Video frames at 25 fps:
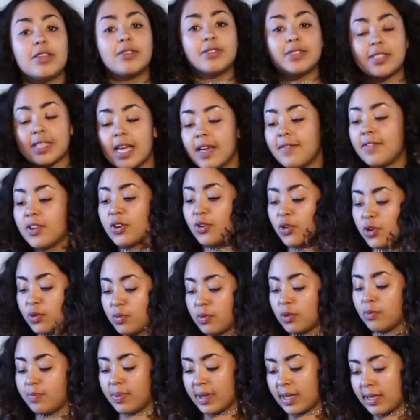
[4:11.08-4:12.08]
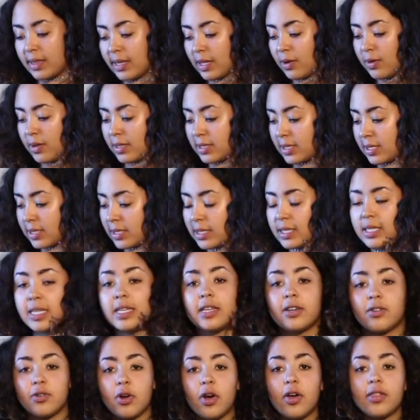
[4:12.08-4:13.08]
used to have a normal bed that was
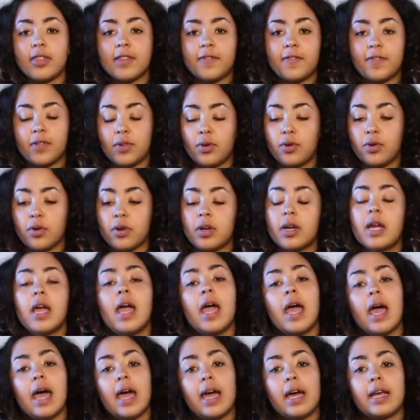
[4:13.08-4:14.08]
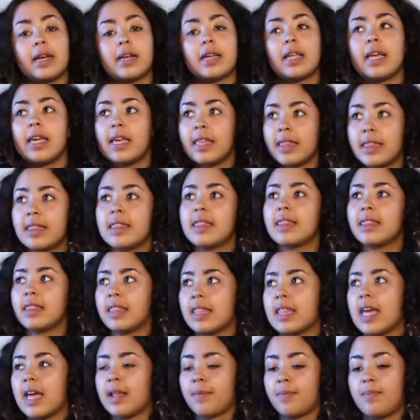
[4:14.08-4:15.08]
here on the floor, and in
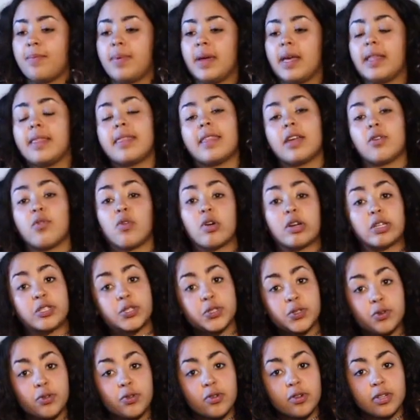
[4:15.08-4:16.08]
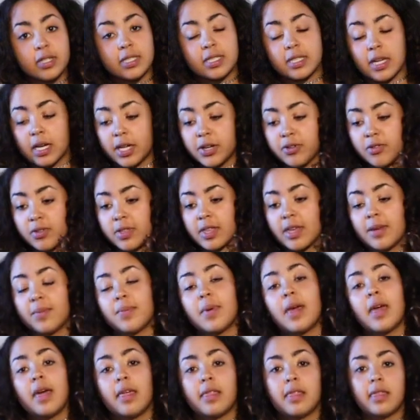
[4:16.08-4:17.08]
that bed there were drawers under
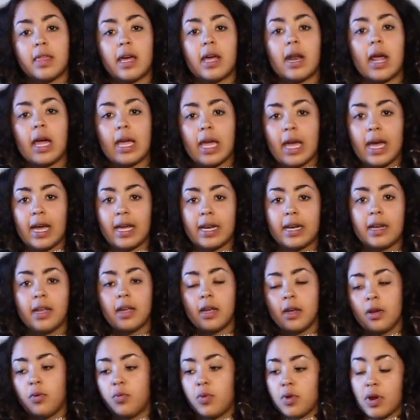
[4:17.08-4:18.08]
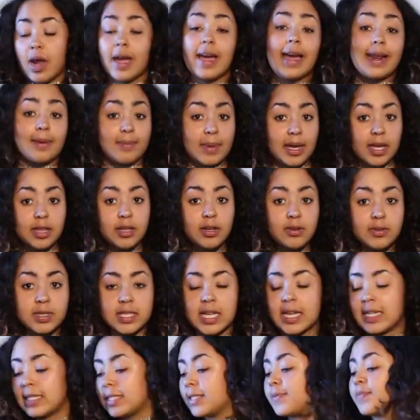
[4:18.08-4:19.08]
them that I had where I had my
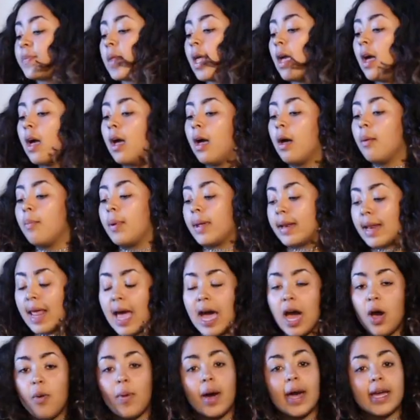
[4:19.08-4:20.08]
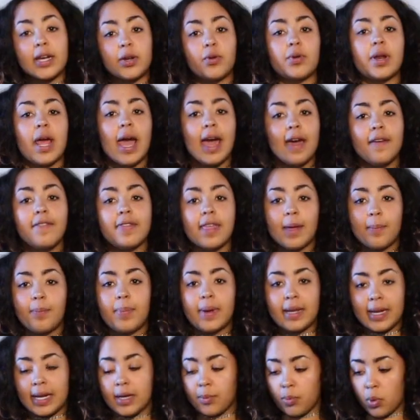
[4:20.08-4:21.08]
clothes at. But now I don't have that
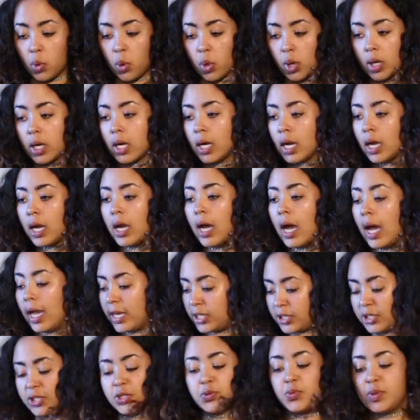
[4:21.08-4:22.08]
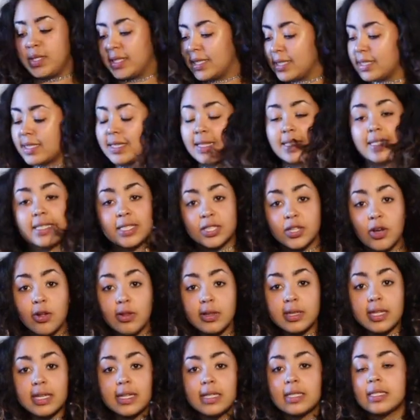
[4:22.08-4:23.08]
bed anymore. I just recently
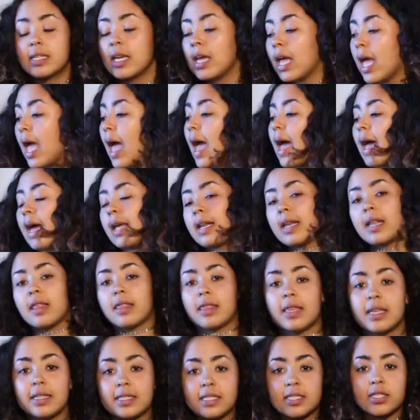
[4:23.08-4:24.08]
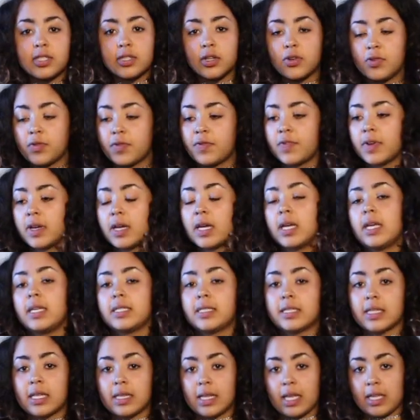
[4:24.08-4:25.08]
sold it, and this sofa
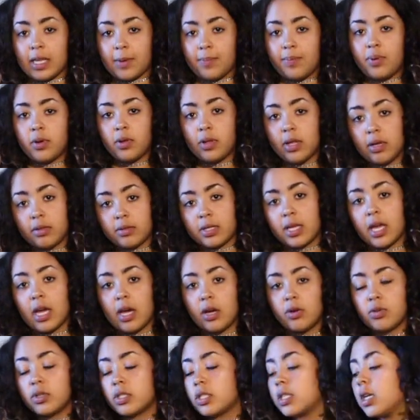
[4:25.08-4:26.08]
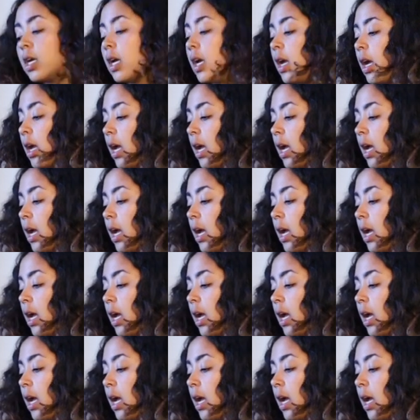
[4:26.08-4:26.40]
is like a pull-out couch,